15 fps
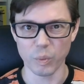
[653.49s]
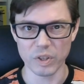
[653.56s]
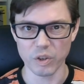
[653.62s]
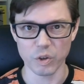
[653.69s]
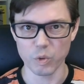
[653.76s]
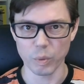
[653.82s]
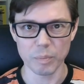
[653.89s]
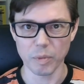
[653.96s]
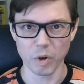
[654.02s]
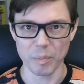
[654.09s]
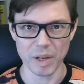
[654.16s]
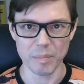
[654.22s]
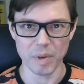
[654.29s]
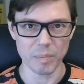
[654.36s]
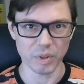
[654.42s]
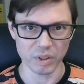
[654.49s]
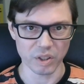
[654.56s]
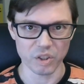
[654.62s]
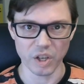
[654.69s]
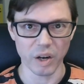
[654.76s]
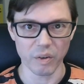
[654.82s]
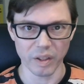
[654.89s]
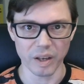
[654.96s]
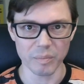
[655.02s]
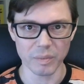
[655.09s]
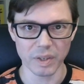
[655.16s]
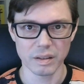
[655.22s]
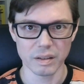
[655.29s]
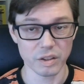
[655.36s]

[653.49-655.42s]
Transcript: Wizards would permit people to share them.